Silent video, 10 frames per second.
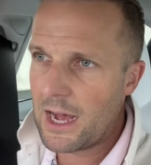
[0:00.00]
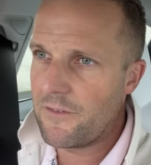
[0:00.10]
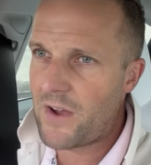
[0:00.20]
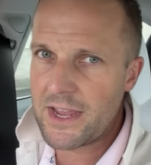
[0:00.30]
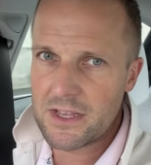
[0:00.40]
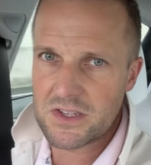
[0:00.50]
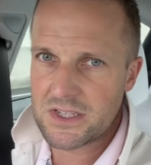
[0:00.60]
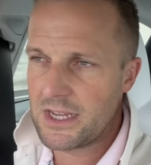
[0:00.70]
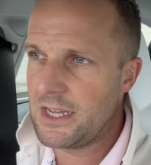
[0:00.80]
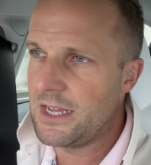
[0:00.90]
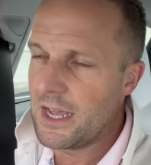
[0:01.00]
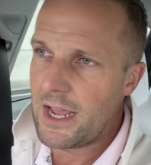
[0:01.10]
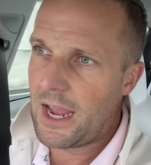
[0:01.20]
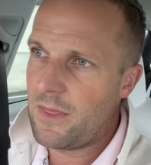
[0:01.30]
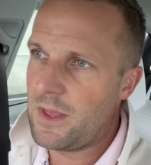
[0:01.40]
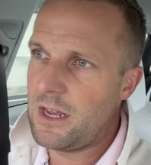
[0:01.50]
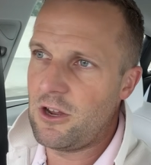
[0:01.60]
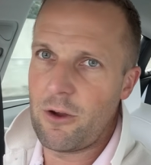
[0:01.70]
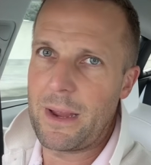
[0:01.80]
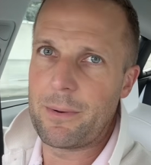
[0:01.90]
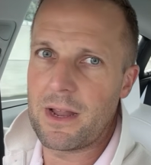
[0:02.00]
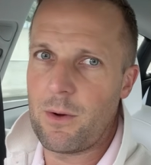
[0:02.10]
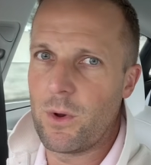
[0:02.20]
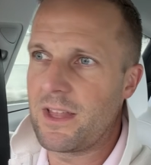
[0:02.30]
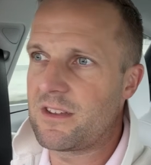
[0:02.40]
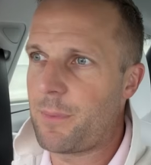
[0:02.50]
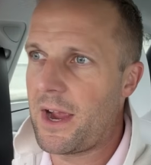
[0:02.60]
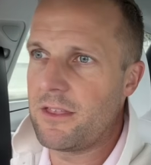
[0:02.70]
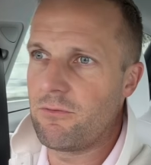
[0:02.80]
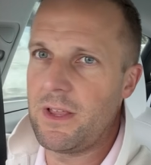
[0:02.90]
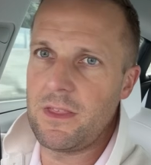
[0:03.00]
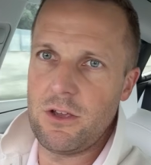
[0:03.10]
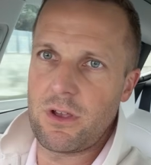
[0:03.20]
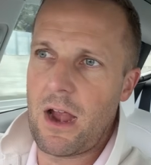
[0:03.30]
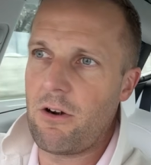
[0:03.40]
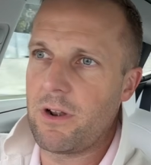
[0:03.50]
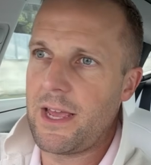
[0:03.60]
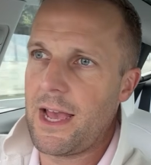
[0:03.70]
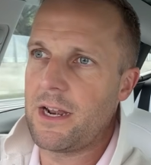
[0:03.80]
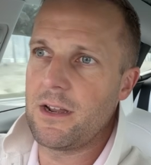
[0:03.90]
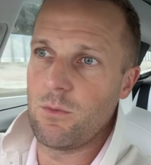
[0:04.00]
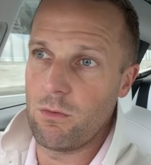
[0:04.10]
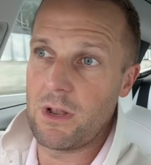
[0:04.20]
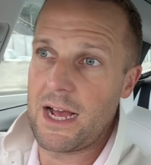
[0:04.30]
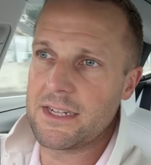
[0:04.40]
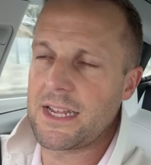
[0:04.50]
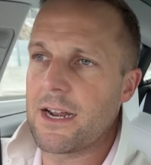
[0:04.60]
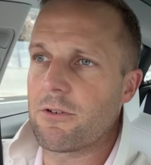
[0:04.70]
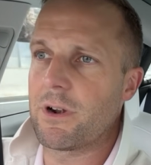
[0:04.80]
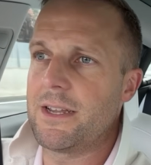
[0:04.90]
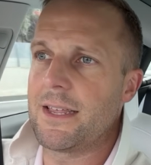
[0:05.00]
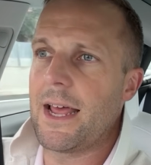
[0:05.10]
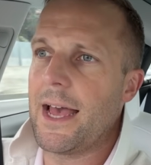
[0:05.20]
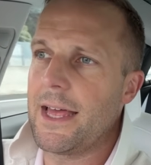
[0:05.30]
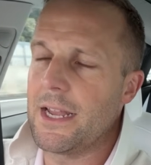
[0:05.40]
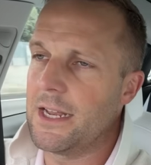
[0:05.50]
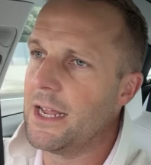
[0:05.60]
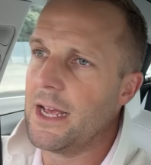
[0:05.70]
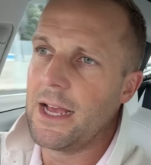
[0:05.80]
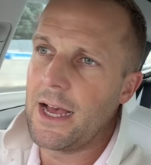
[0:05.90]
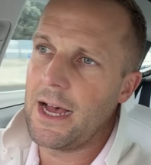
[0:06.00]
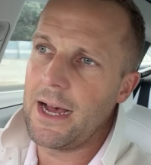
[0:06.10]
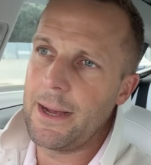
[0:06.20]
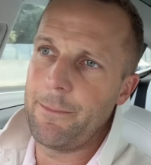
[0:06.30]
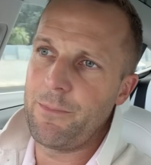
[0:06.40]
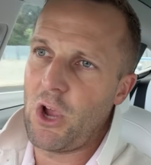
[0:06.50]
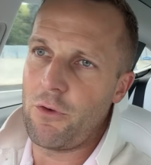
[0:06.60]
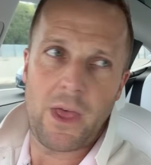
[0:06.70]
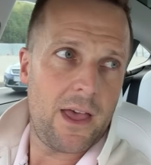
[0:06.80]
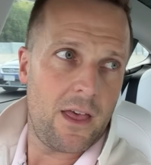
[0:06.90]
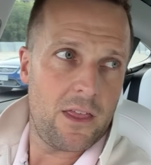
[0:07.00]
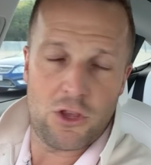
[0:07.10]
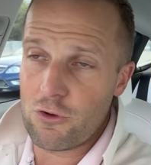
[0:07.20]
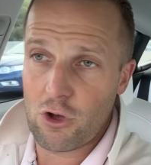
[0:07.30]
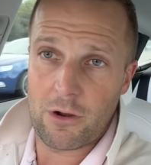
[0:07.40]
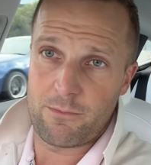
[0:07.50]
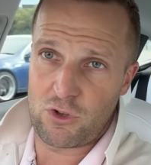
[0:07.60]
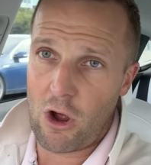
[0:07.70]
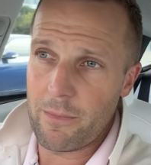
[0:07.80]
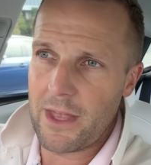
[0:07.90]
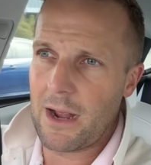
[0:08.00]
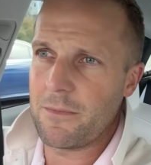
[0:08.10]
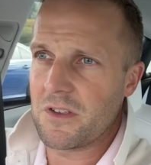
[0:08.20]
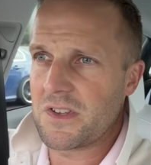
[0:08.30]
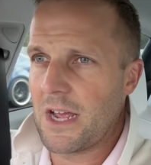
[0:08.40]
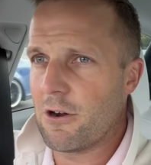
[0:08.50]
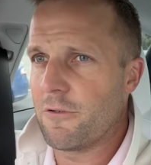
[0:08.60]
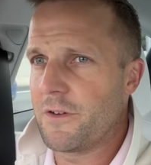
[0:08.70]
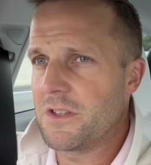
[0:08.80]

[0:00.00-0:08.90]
vacancy, and then, you know, people aren't willing to pay the rent that you currently had it, or last had it rented at, and you know, that you've got to top that up yourself.